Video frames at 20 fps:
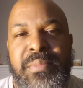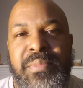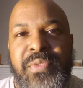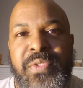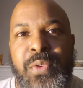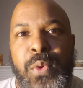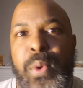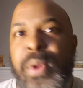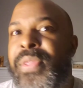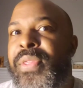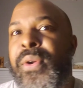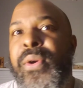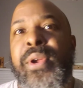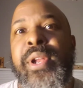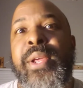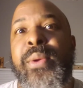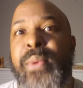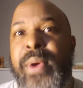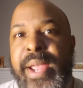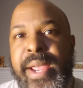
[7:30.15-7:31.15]

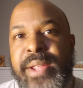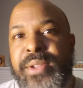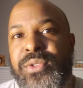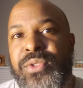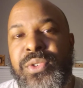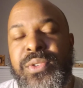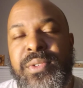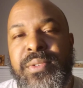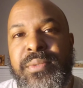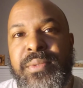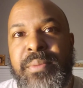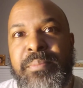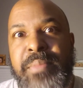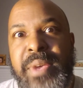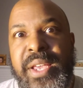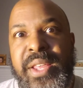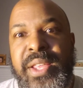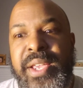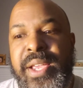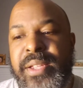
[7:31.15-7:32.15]
430 range
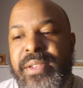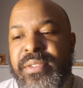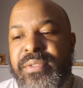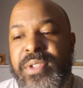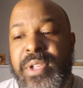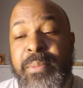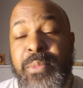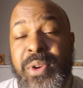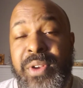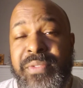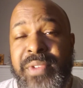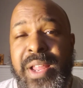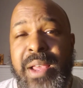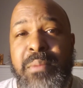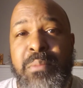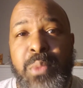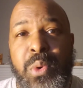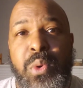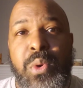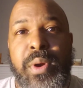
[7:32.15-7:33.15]
by the end of summer, if
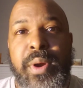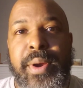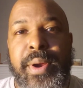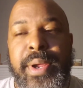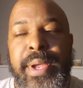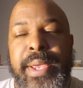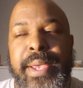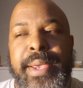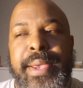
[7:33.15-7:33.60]
not more,